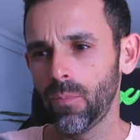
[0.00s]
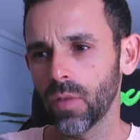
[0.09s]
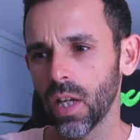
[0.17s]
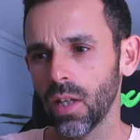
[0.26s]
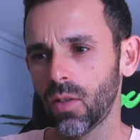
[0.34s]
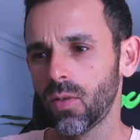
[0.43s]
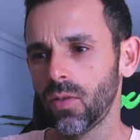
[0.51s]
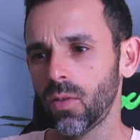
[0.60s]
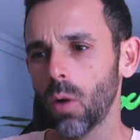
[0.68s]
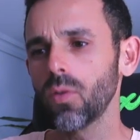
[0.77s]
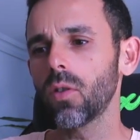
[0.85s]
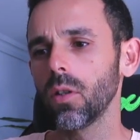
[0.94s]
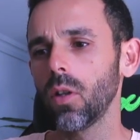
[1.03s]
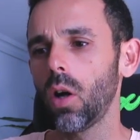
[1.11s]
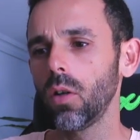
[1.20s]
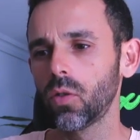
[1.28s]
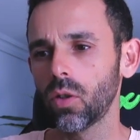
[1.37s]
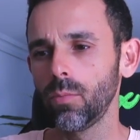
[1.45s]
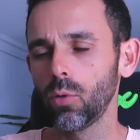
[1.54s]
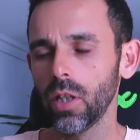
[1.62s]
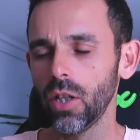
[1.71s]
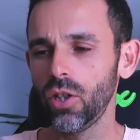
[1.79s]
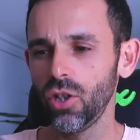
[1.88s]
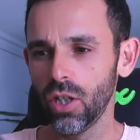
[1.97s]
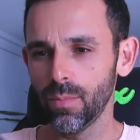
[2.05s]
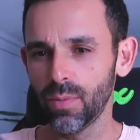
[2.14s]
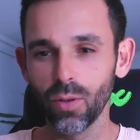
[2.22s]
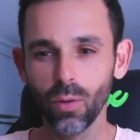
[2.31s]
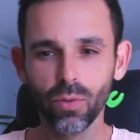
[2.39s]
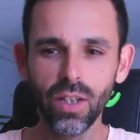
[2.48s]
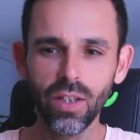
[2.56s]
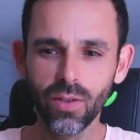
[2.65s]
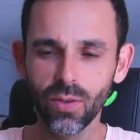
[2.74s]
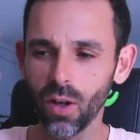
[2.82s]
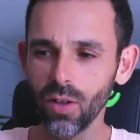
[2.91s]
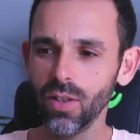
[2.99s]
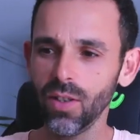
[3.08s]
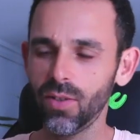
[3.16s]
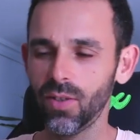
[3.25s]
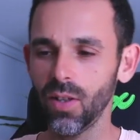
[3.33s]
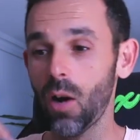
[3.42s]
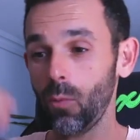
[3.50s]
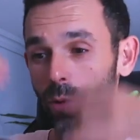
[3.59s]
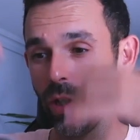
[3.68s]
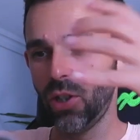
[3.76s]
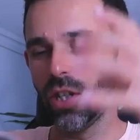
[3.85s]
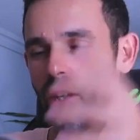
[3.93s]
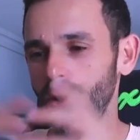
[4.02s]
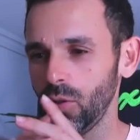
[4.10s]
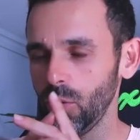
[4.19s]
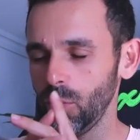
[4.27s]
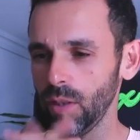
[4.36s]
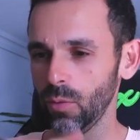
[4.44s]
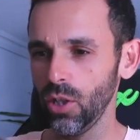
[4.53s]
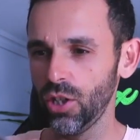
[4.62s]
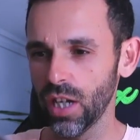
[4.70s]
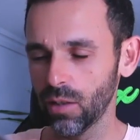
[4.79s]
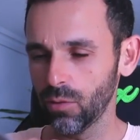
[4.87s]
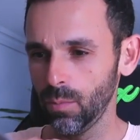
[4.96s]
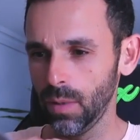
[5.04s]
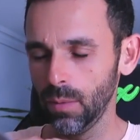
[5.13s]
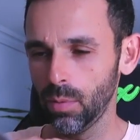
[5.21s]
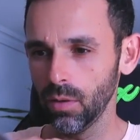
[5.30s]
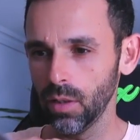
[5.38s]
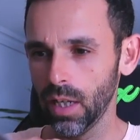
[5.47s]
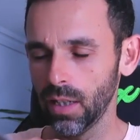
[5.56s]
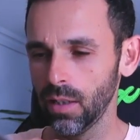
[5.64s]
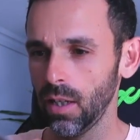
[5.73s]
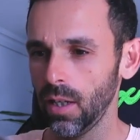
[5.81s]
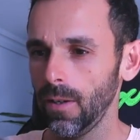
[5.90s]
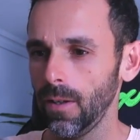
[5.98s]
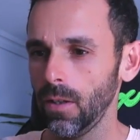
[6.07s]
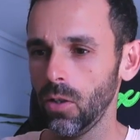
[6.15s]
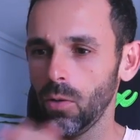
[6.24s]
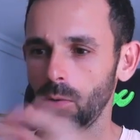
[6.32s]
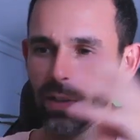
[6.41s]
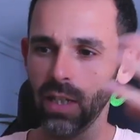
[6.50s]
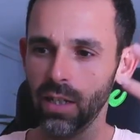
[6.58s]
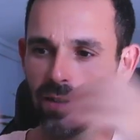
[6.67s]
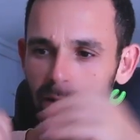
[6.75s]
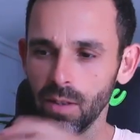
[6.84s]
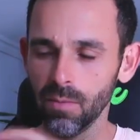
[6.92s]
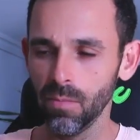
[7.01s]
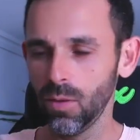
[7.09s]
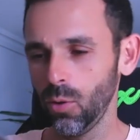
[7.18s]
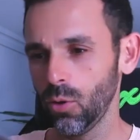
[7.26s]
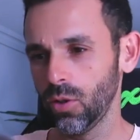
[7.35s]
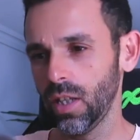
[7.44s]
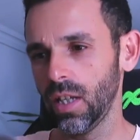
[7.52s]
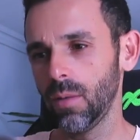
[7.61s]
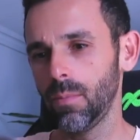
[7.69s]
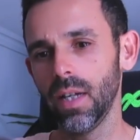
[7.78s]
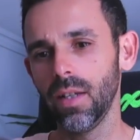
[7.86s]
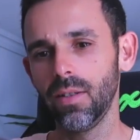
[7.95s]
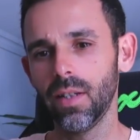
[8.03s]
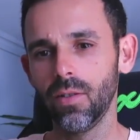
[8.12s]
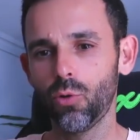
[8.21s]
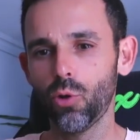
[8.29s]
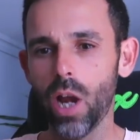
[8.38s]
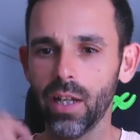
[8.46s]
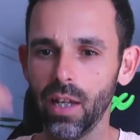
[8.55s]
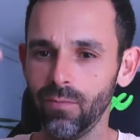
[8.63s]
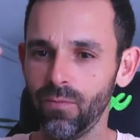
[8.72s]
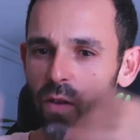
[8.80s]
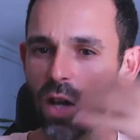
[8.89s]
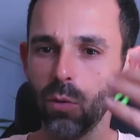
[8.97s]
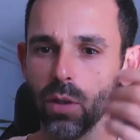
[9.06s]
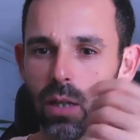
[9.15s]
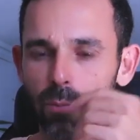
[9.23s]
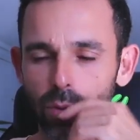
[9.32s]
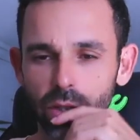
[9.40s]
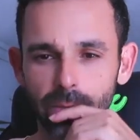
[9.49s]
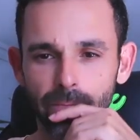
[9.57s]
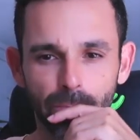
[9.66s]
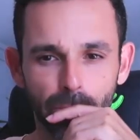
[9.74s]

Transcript: it's those are long-term relationships. So all these outreach that you're doing, reaching out to people and getting them into your database and track and following up with them.